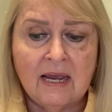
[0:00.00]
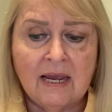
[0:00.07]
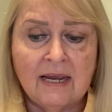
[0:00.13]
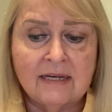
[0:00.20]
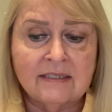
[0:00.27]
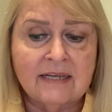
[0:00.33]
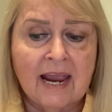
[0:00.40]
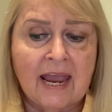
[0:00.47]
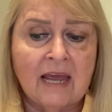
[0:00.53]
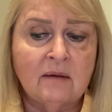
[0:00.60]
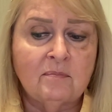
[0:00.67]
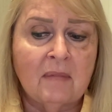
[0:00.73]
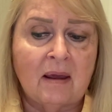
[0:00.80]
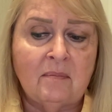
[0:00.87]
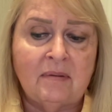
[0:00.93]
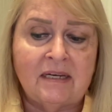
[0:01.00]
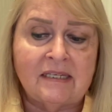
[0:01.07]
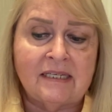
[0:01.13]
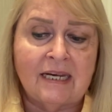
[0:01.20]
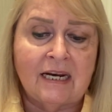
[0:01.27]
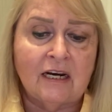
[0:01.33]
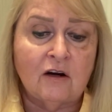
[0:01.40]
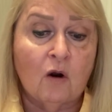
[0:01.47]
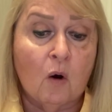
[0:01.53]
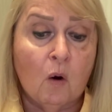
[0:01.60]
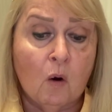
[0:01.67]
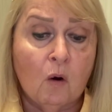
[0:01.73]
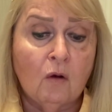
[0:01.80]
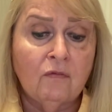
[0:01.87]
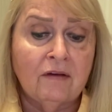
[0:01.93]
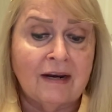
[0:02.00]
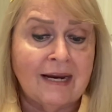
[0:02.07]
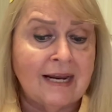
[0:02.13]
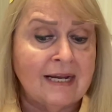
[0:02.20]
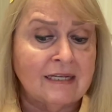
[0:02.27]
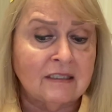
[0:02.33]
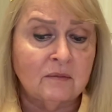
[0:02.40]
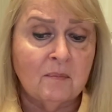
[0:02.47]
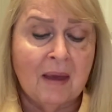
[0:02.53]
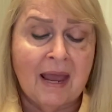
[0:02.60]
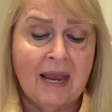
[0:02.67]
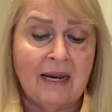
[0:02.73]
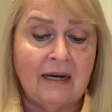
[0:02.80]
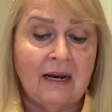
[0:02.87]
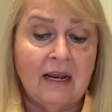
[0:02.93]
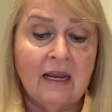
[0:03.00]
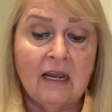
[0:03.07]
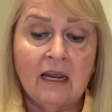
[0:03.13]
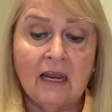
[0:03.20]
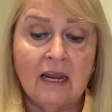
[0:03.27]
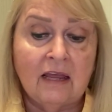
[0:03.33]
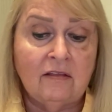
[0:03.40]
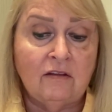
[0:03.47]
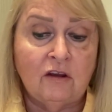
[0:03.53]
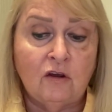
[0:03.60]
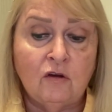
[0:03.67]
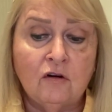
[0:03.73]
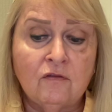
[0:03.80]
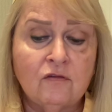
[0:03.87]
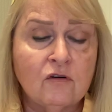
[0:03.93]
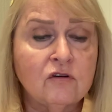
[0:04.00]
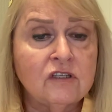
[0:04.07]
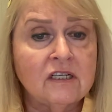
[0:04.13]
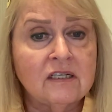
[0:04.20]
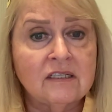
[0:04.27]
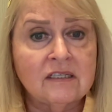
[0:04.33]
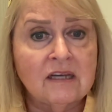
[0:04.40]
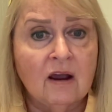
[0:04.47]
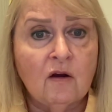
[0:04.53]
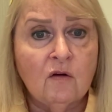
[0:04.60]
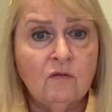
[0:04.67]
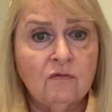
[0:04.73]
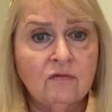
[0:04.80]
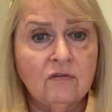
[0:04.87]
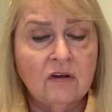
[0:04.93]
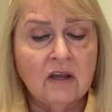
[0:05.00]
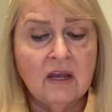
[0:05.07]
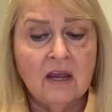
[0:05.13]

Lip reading: His hand may be seen in all that He has made, in the universe itself,